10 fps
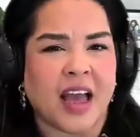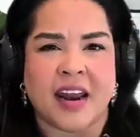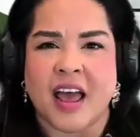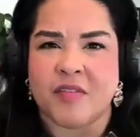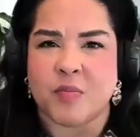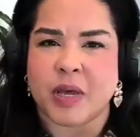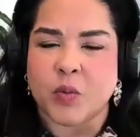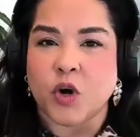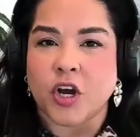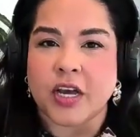and haven't
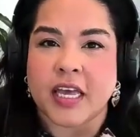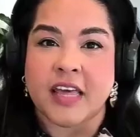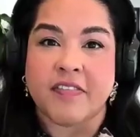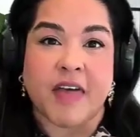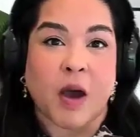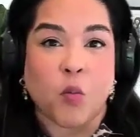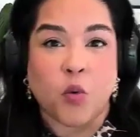been working that